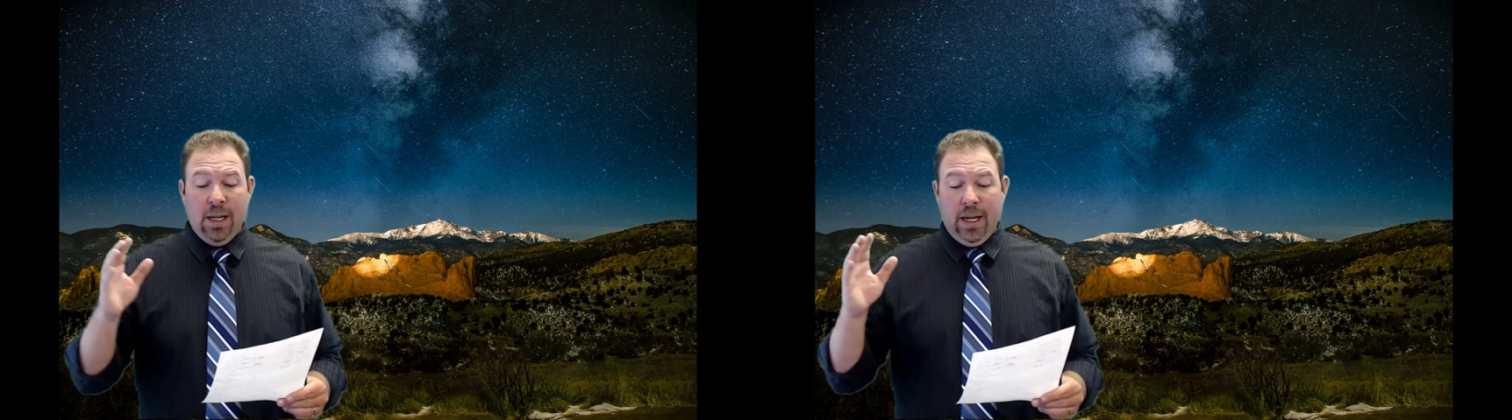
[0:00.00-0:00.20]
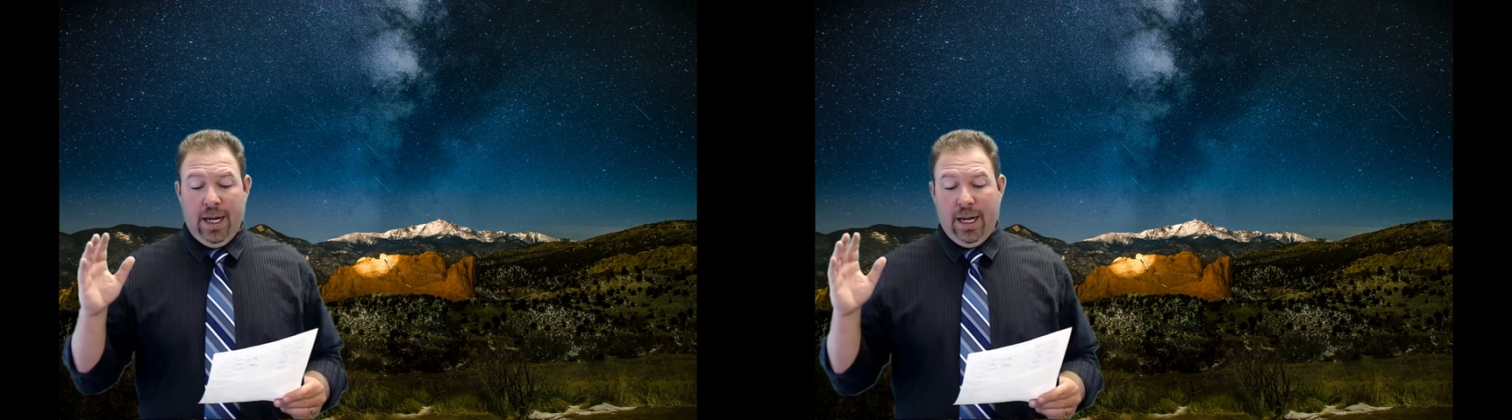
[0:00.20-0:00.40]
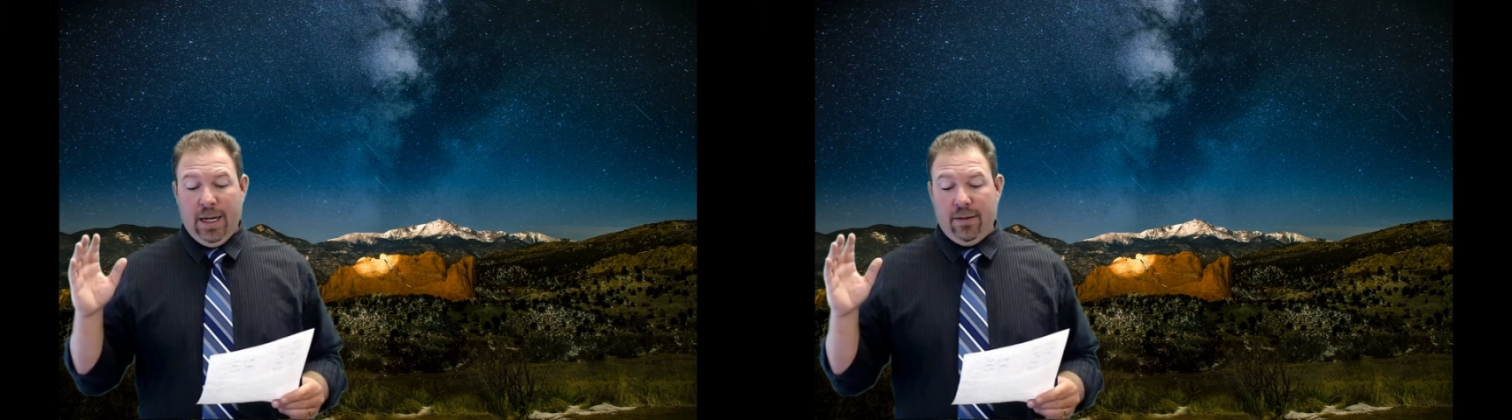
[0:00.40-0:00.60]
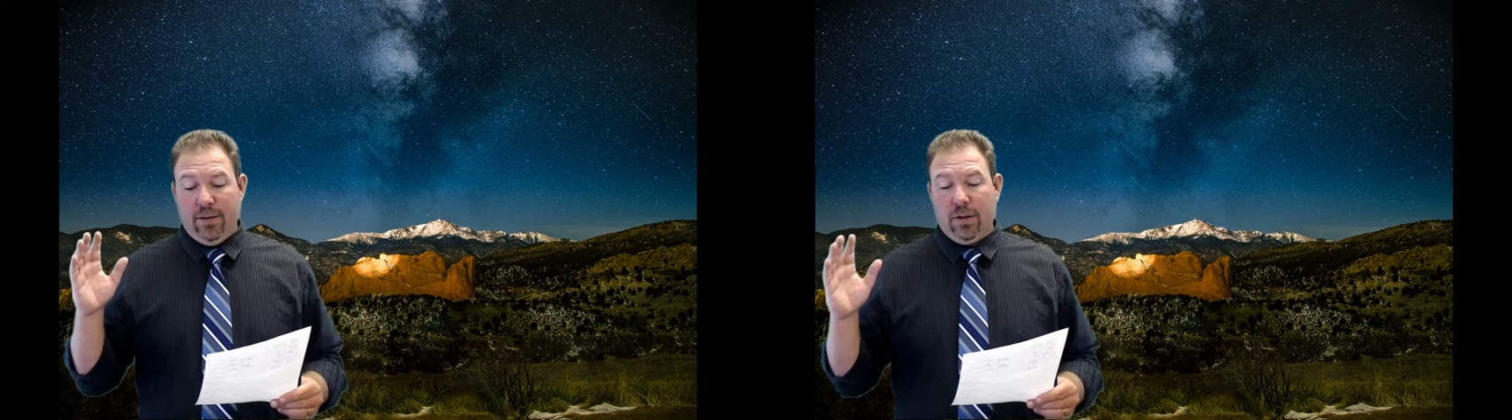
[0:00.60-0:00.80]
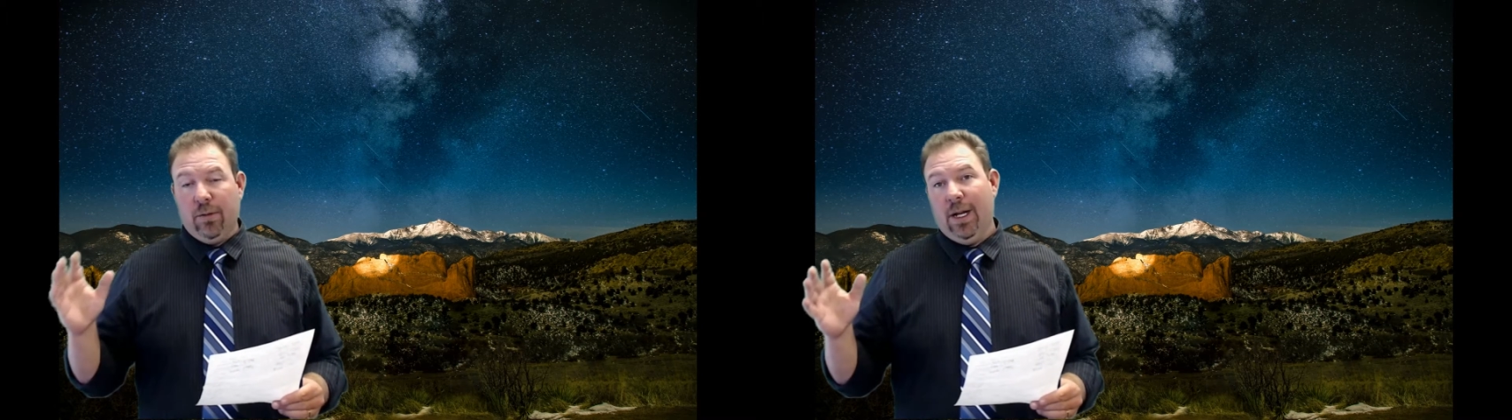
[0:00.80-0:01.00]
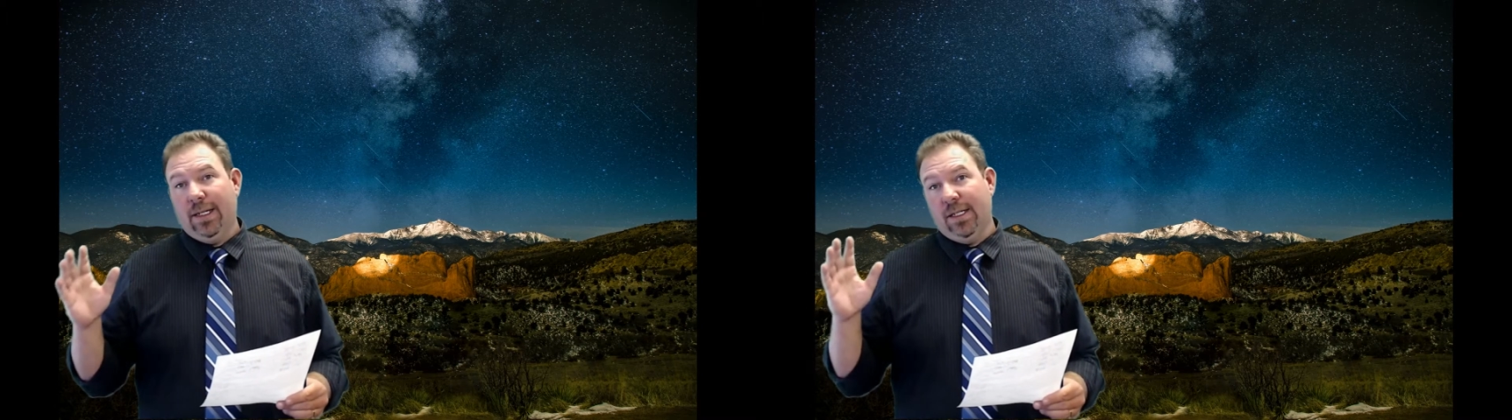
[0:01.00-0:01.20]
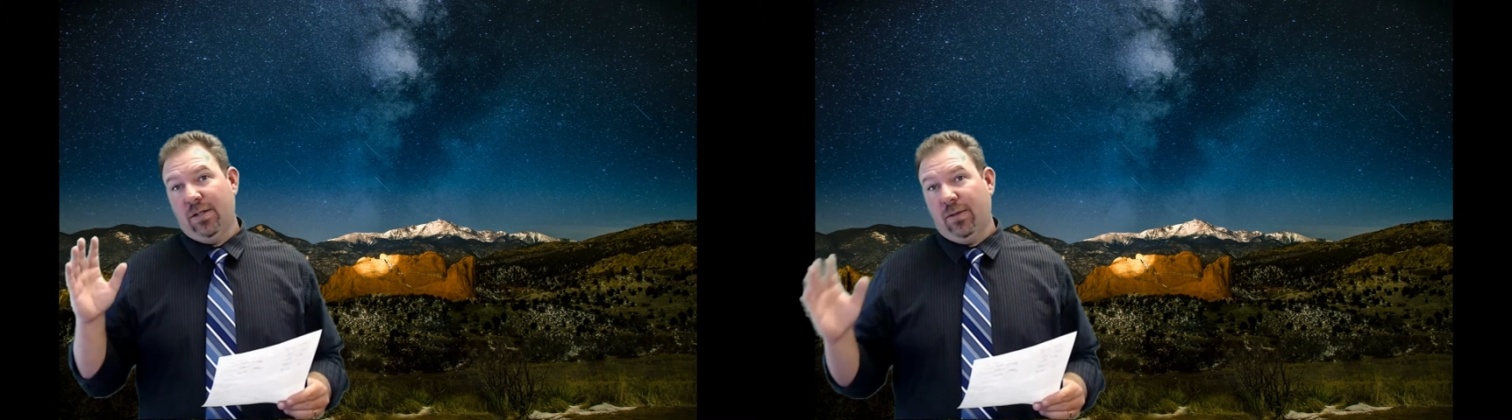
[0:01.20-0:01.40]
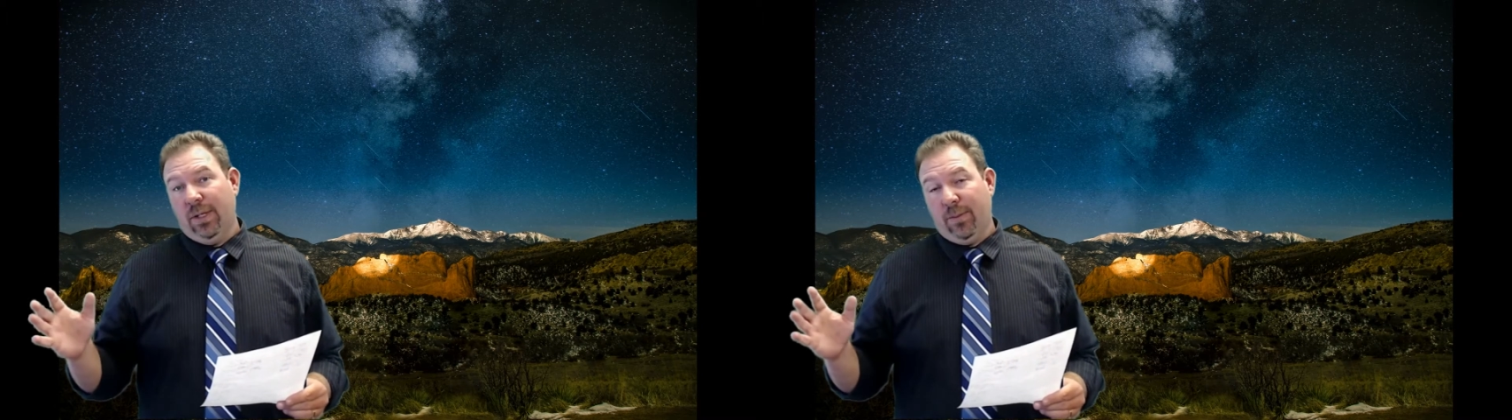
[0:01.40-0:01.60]
and the grant
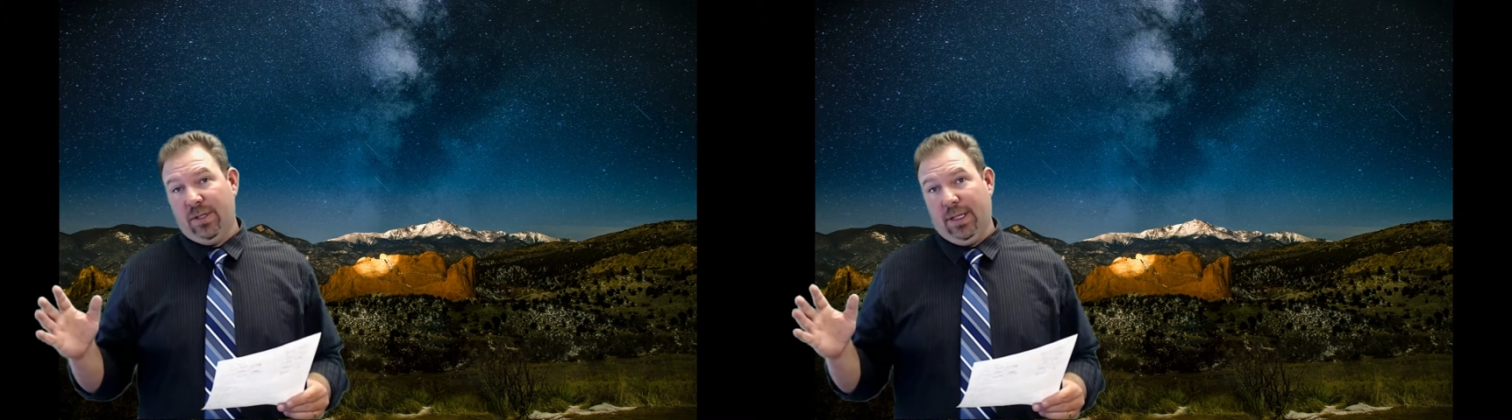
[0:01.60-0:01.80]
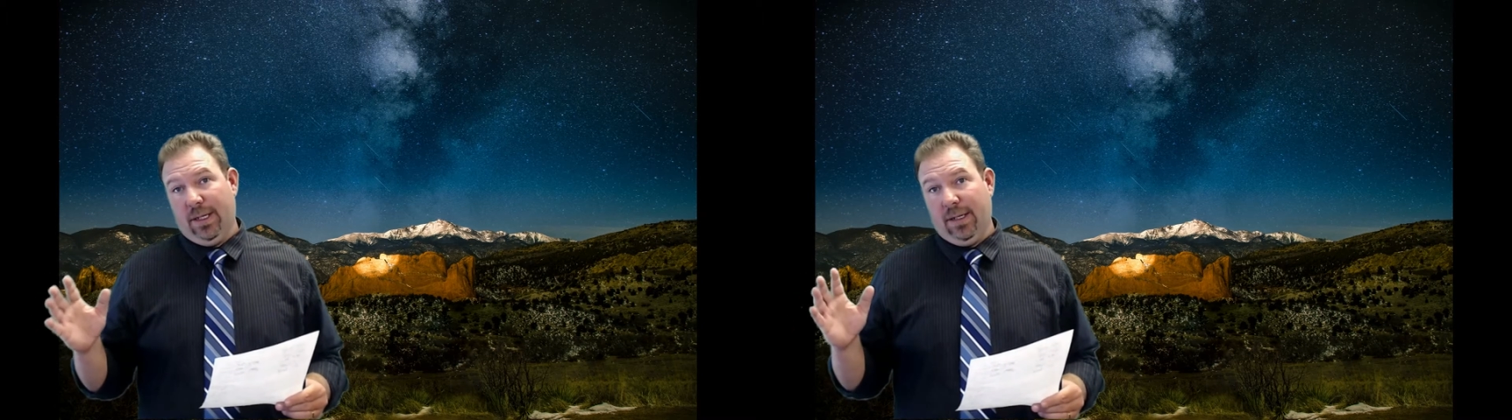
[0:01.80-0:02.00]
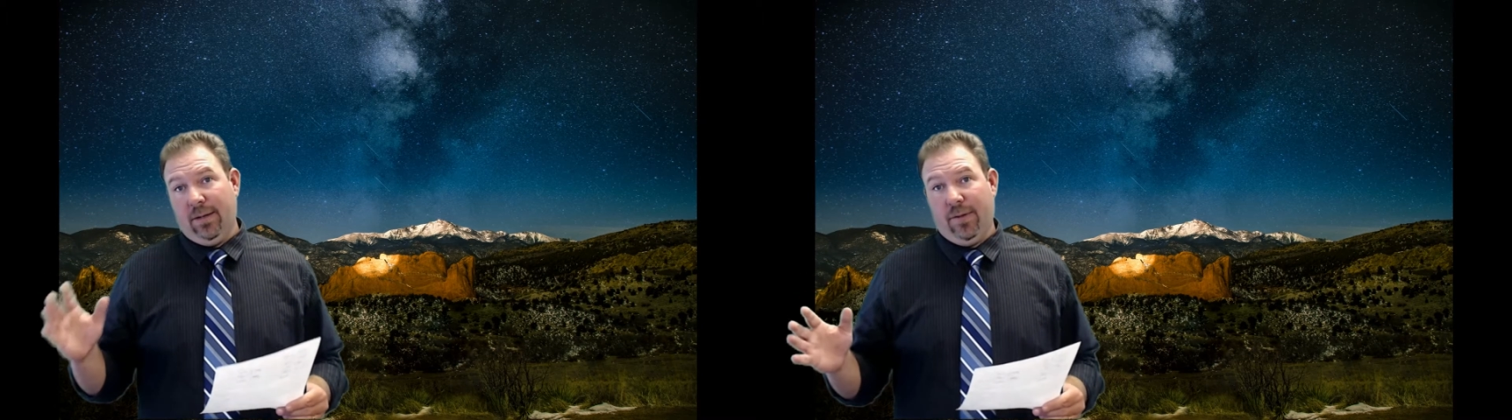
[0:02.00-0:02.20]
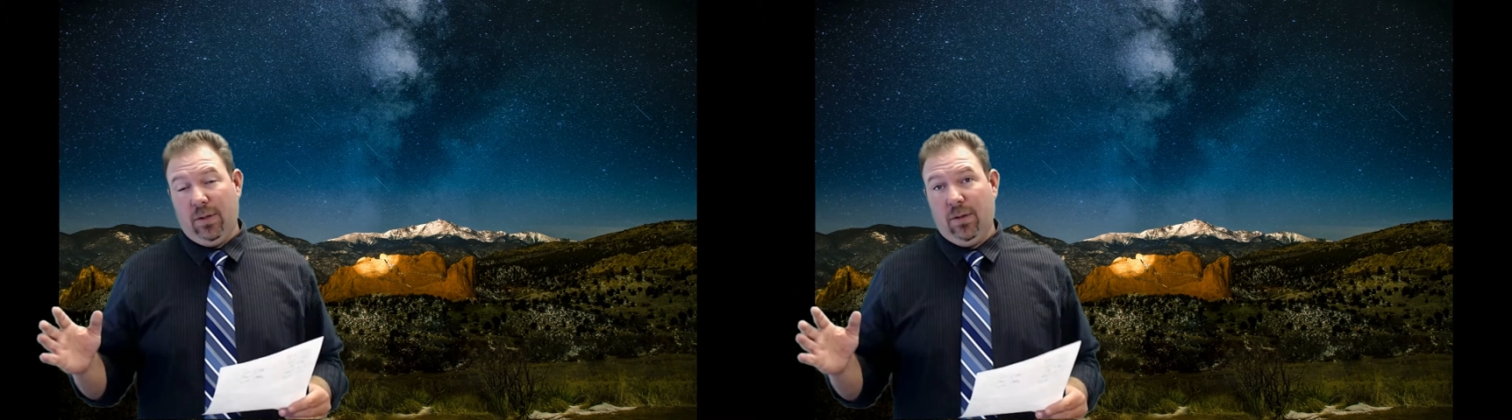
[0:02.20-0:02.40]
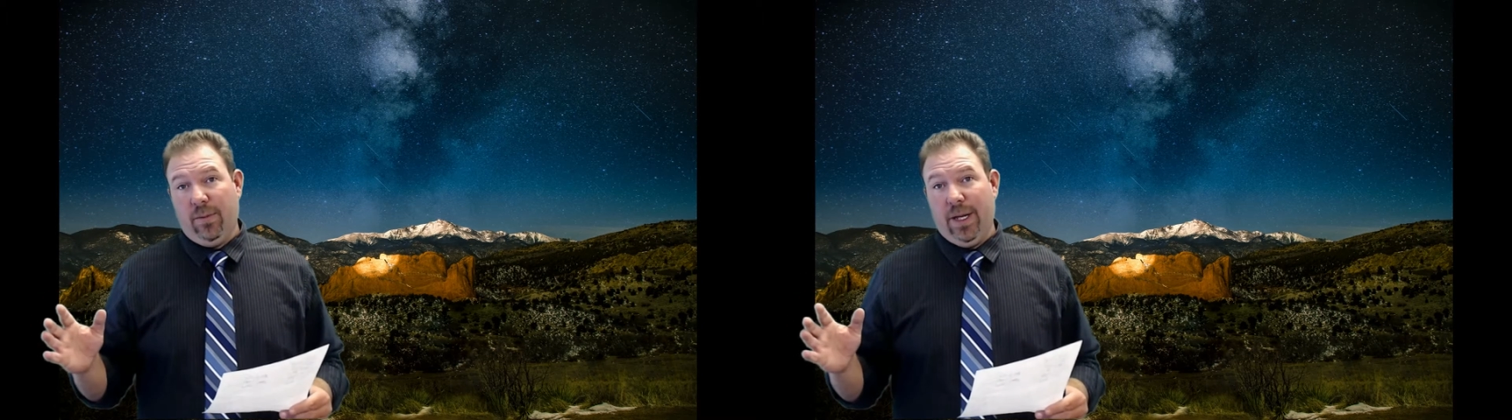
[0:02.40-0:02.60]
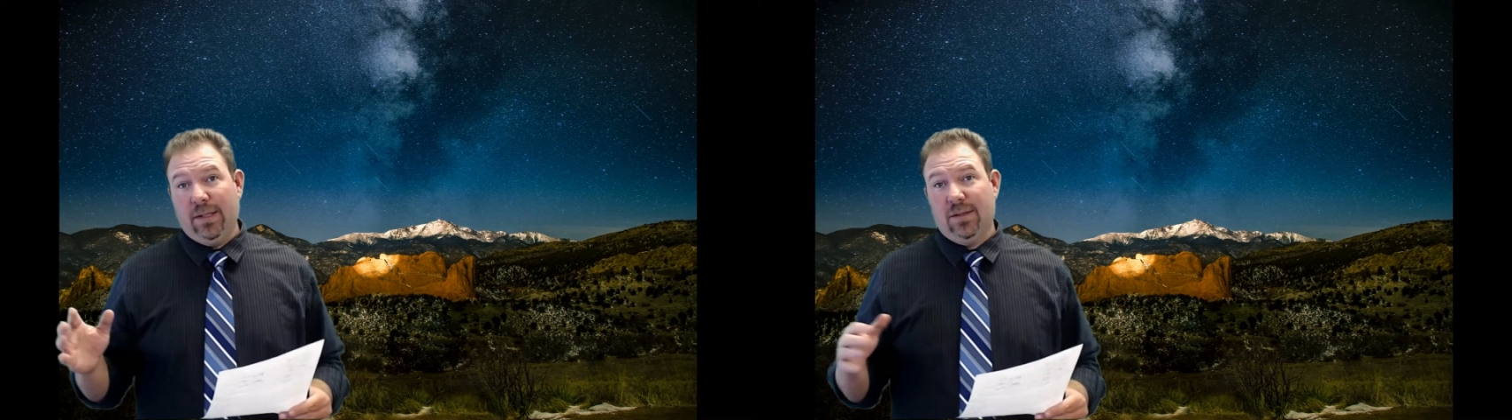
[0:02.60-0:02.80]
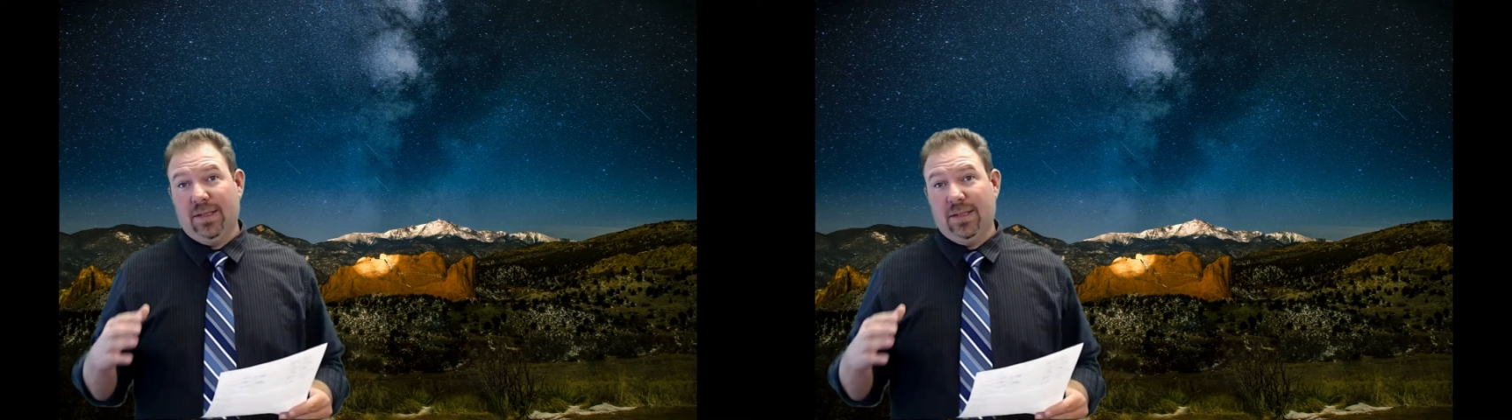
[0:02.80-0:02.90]
is 3% of the loan amount.